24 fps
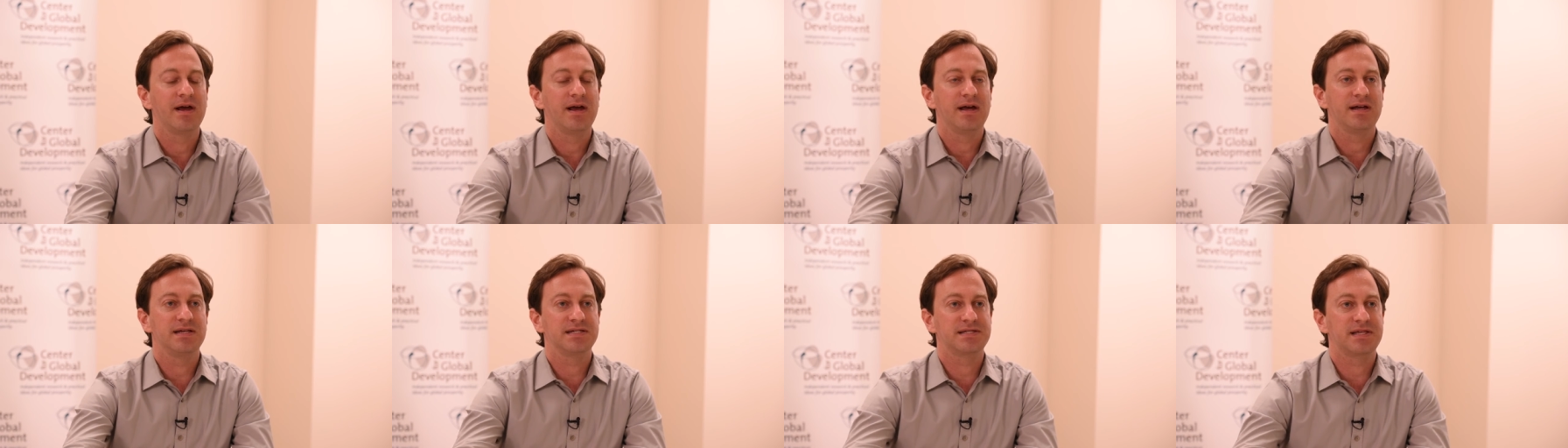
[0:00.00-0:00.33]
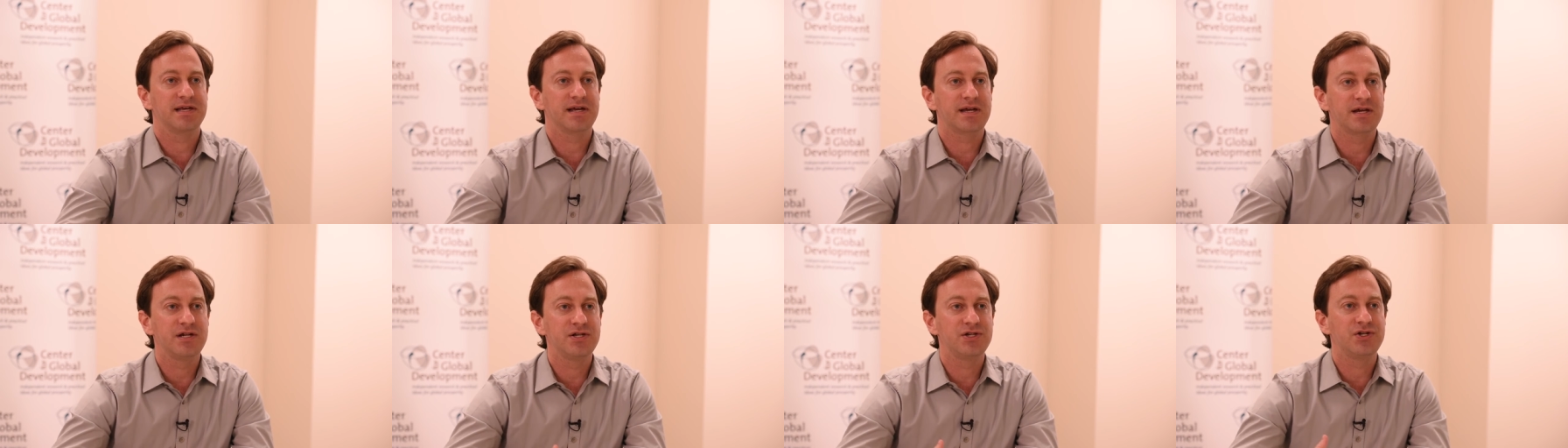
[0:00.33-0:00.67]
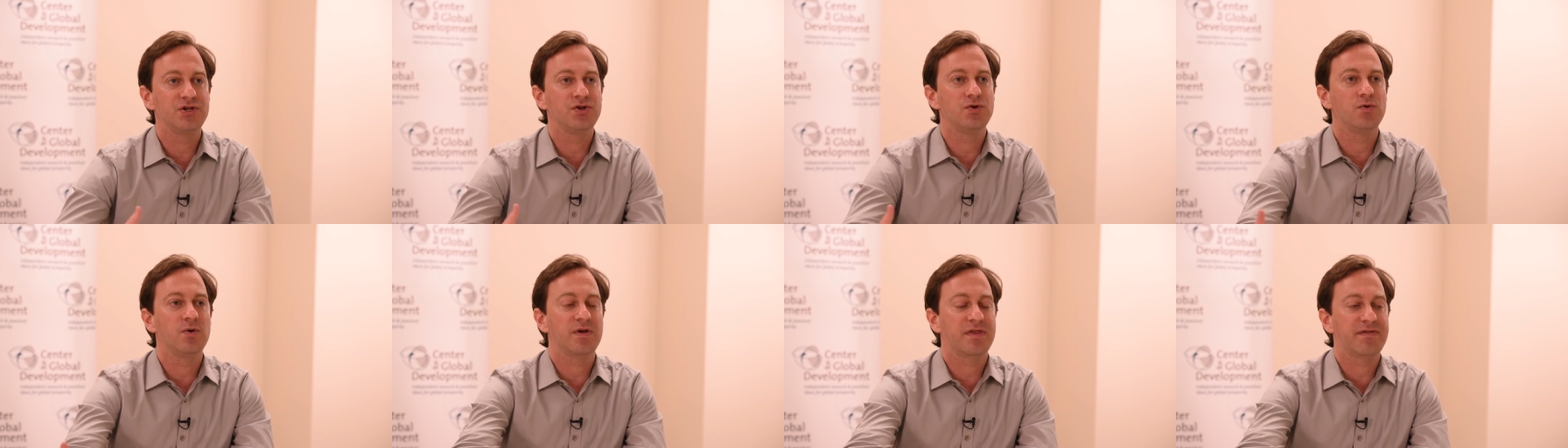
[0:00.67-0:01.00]
as they could
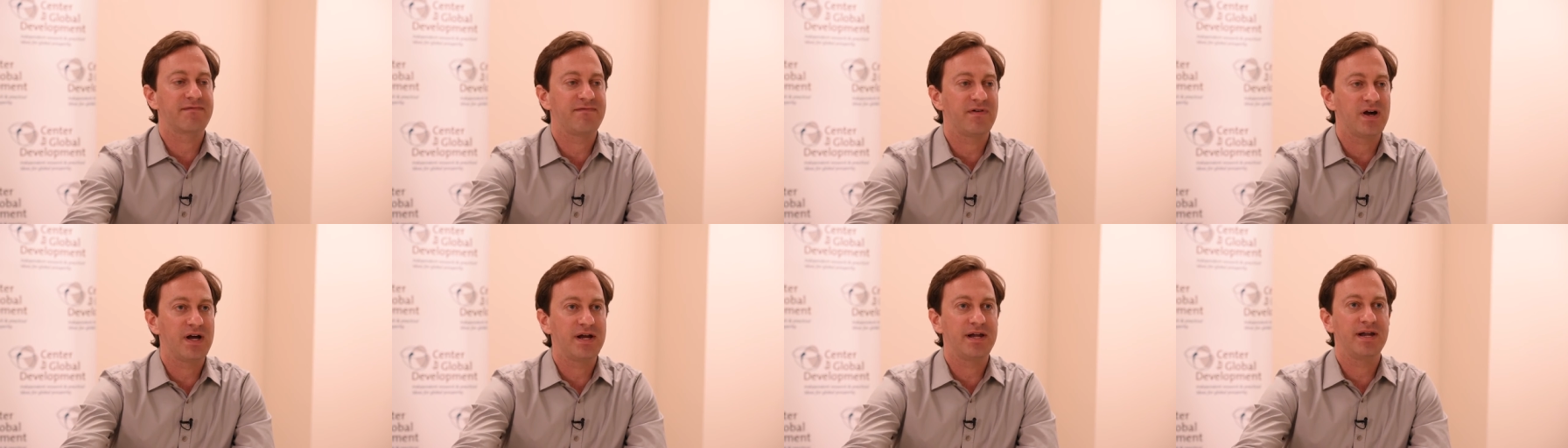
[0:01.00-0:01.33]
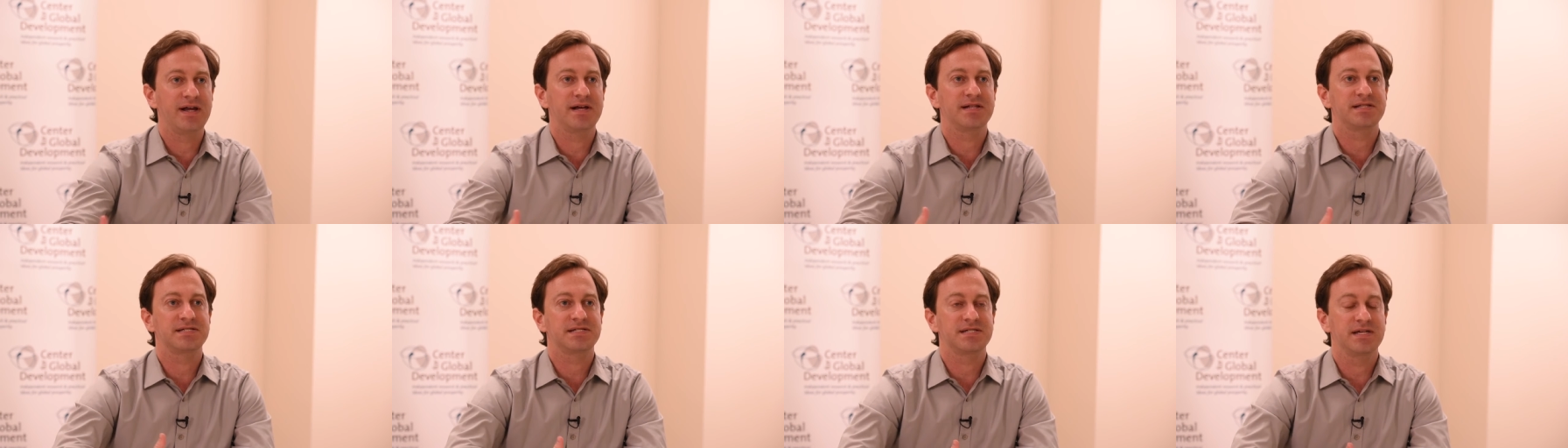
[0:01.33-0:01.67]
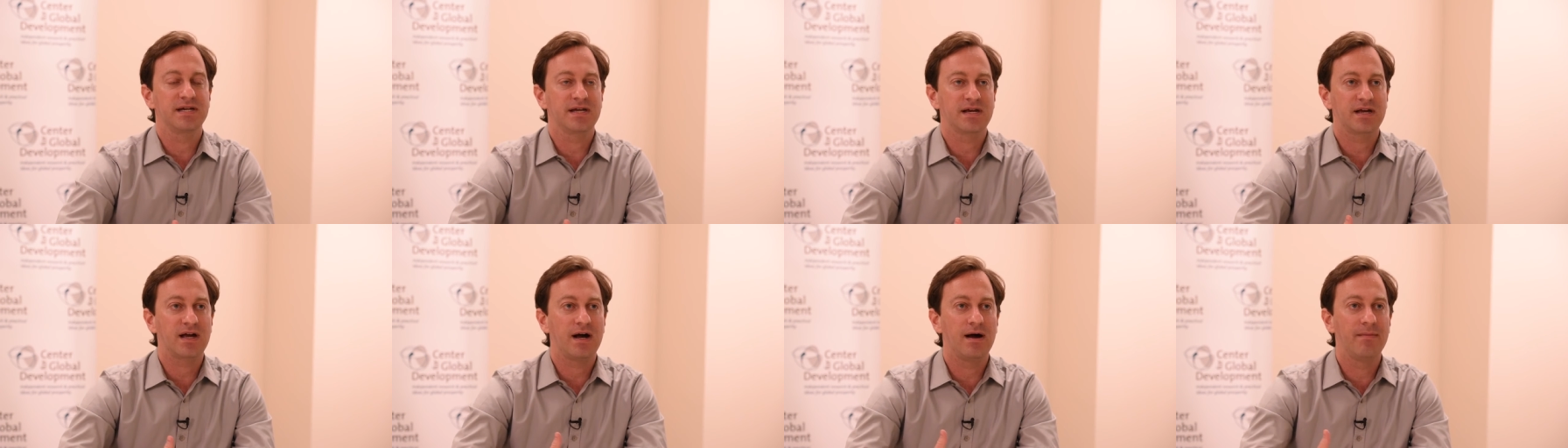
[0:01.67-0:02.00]
do with
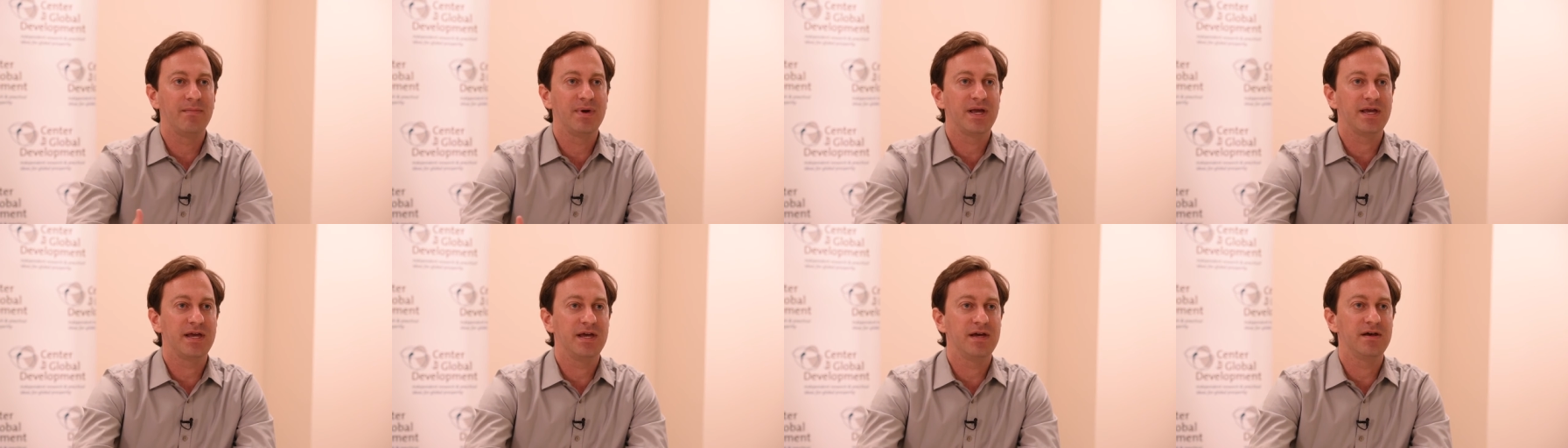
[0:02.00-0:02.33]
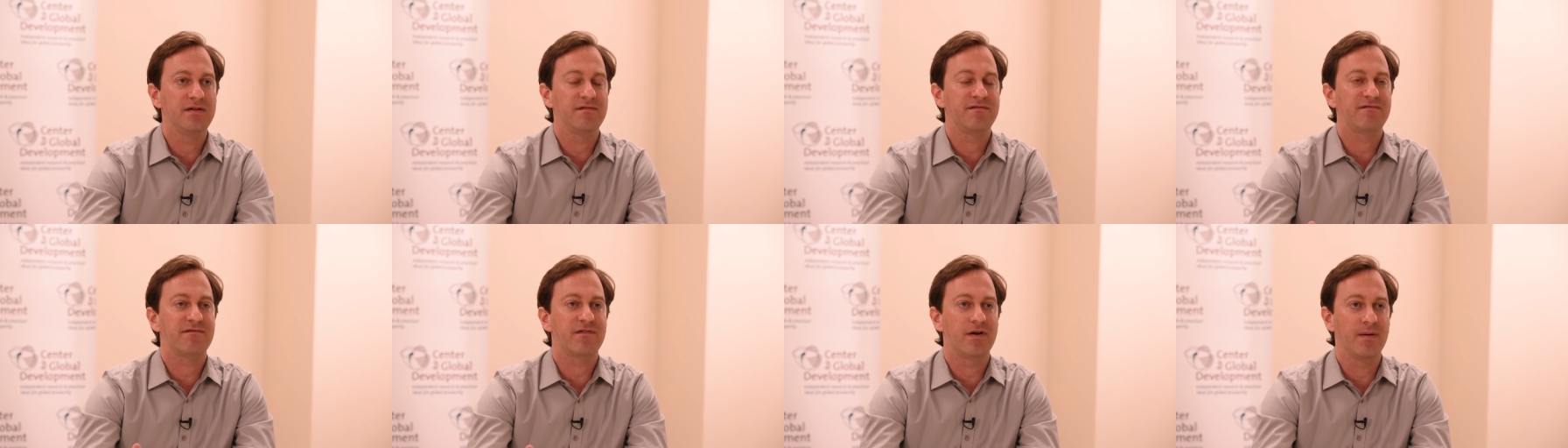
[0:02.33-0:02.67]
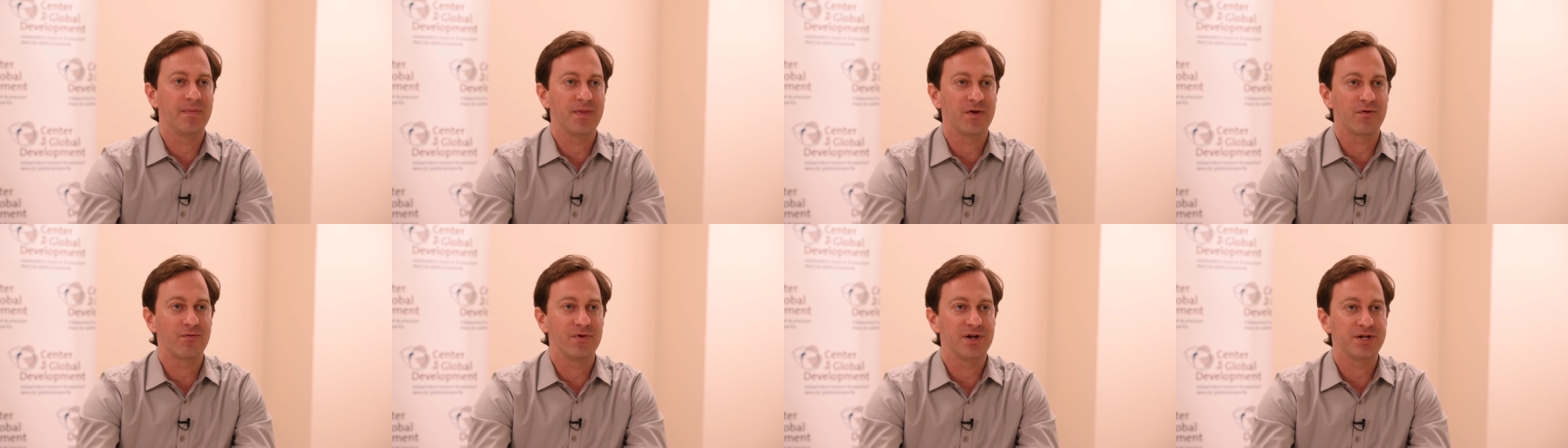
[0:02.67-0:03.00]
financing coming in
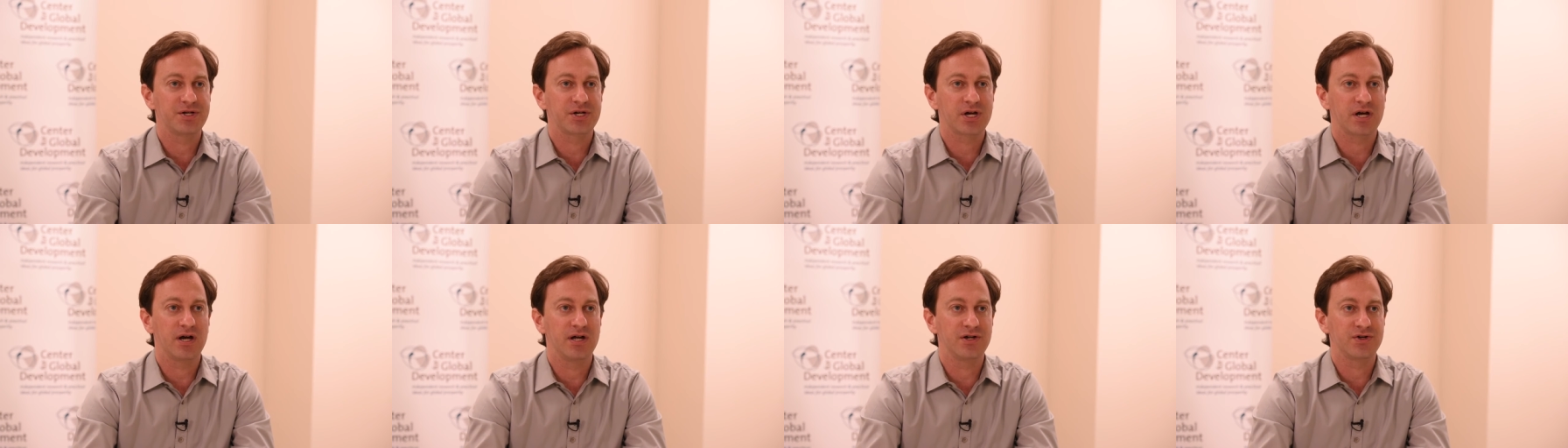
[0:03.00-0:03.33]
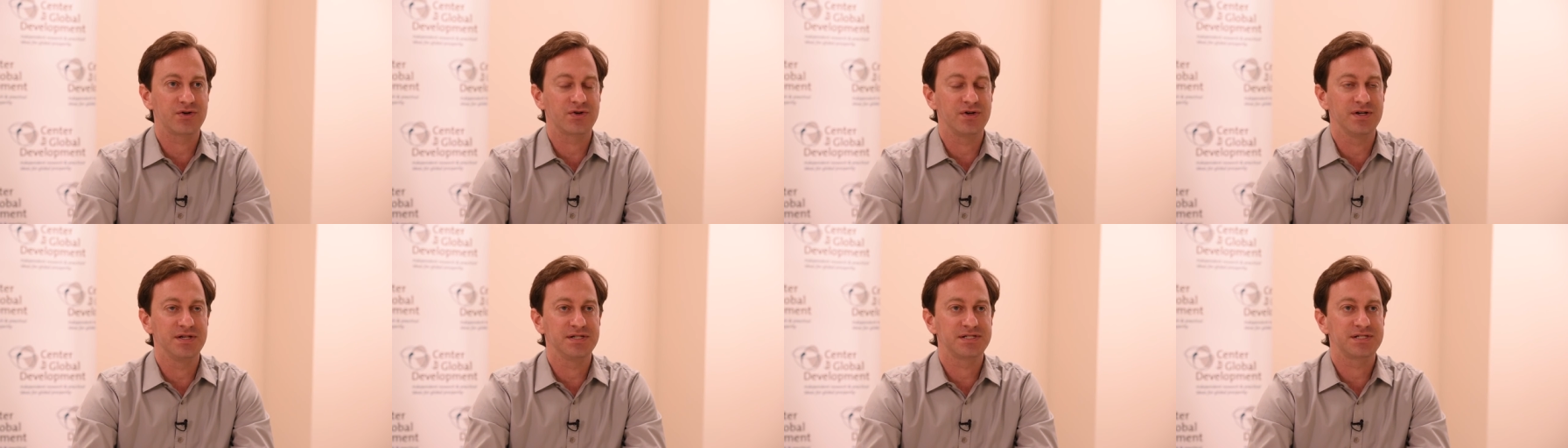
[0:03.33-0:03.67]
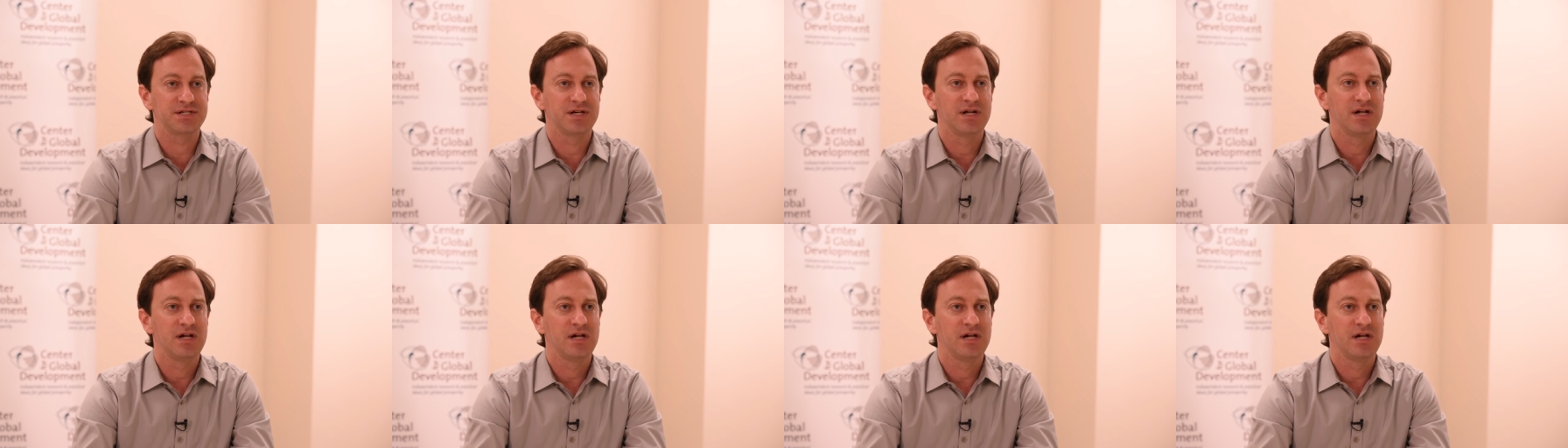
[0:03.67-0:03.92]
from the rich countries.